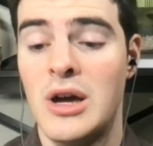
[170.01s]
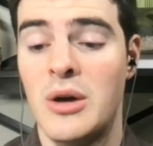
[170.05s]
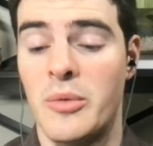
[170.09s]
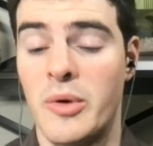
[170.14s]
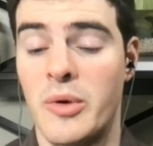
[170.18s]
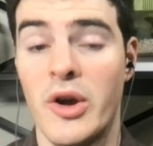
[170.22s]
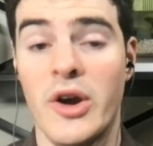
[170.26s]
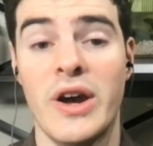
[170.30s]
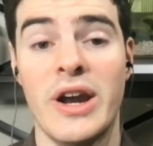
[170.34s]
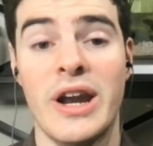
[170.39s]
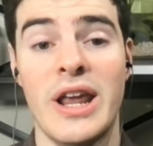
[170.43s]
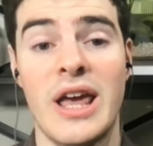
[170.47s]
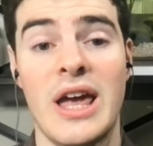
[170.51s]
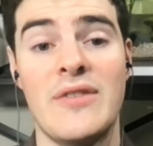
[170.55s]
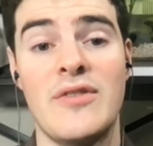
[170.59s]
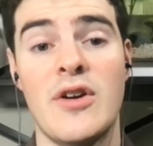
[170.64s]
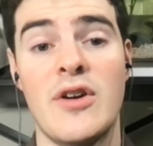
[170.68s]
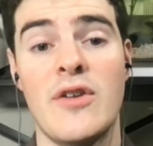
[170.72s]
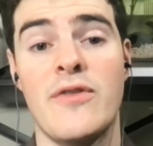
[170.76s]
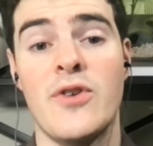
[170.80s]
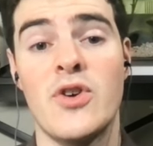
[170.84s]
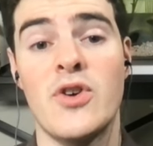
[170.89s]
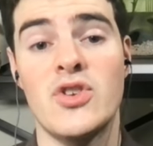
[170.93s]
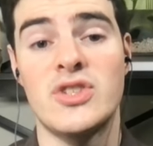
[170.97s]
we are going to have
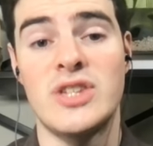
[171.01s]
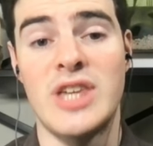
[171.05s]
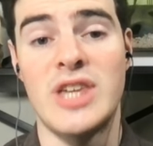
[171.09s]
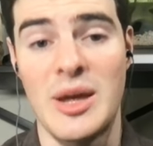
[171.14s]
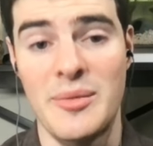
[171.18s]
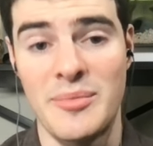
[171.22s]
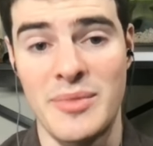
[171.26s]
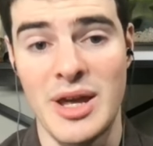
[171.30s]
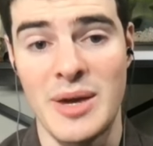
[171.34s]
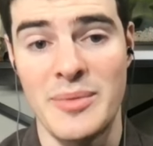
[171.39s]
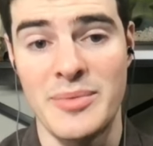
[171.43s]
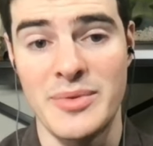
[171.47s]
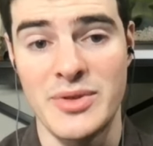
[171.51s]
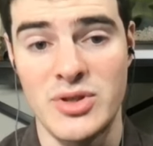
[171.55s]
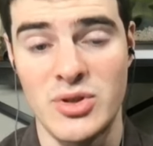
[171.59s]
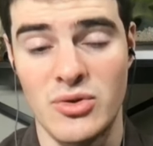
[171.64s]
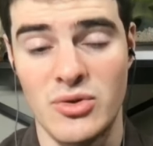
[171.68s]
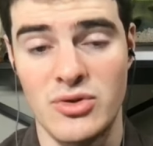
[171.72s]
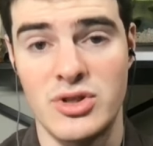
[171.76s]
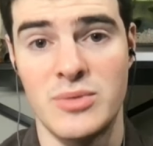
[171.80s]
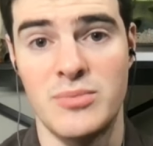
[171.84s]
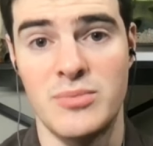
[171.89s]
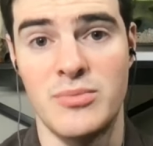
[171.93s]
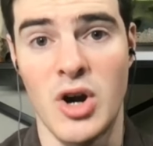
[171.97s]
our first game day
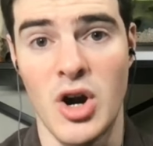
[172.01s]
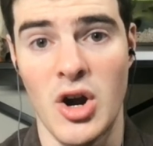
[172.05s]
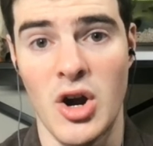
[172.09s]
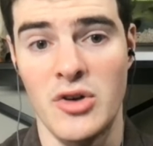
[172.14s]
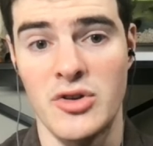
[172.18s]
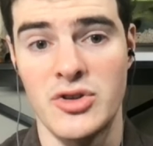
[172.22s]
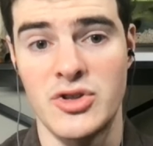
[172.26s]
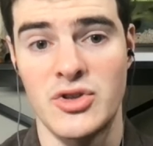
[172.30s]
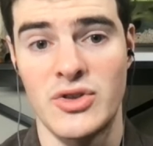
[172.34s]
episode tomorrow,